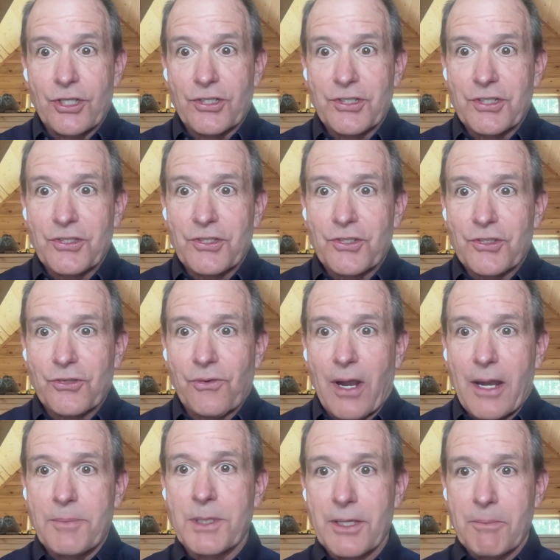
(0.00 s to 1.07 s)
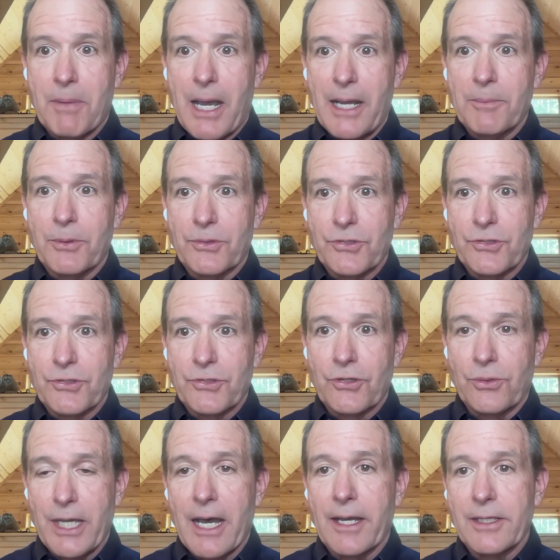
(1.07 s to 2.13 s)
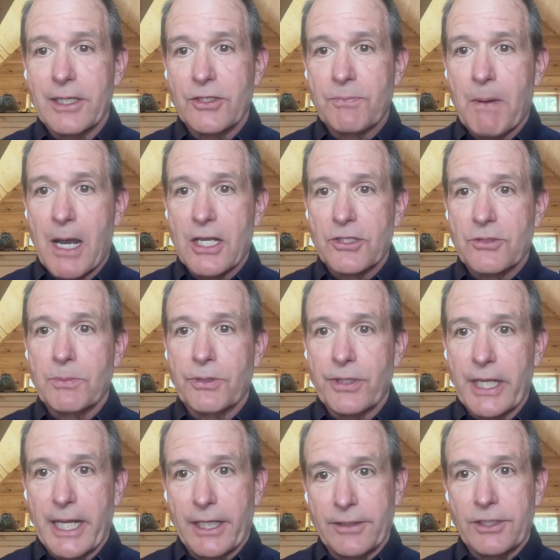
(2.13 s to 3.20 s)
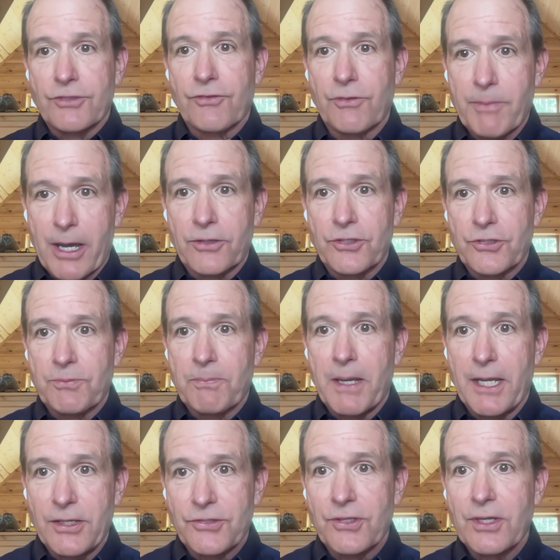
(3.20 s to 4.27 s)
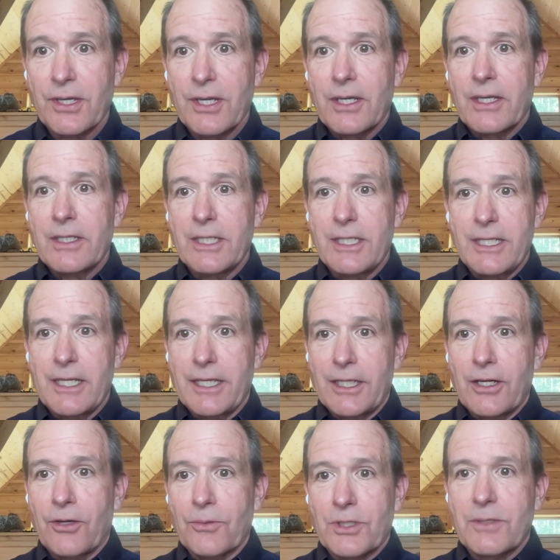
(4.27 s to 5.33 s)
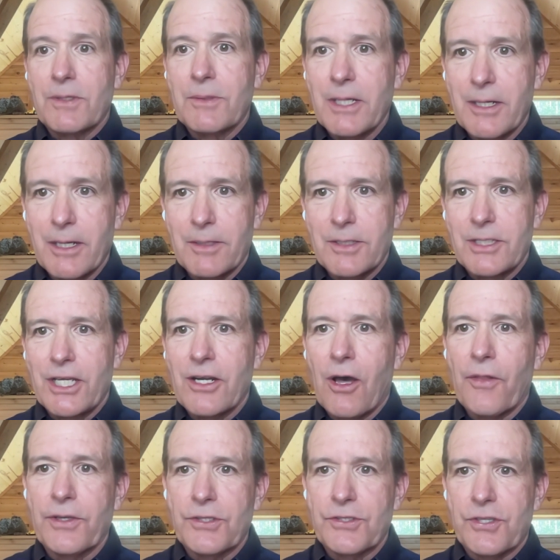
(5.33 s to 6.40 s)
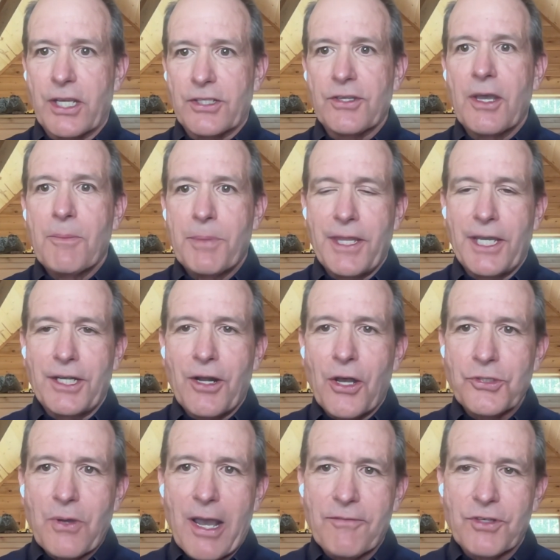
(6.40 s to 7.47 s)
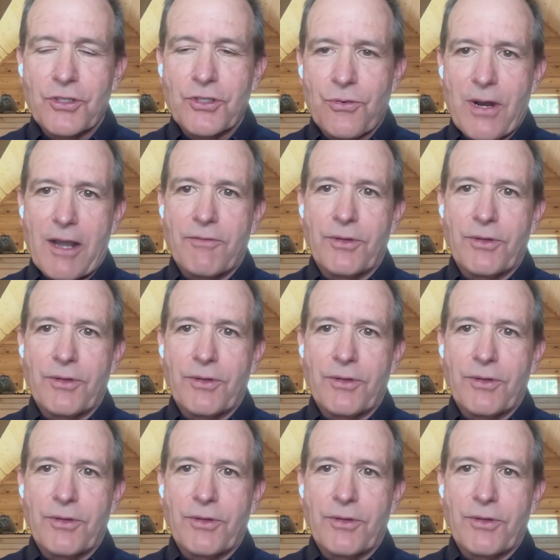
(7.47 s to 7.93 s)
as described in the bible so yeah it's possible that aliens from outer space did you know uh, did all these things they'd also have to travel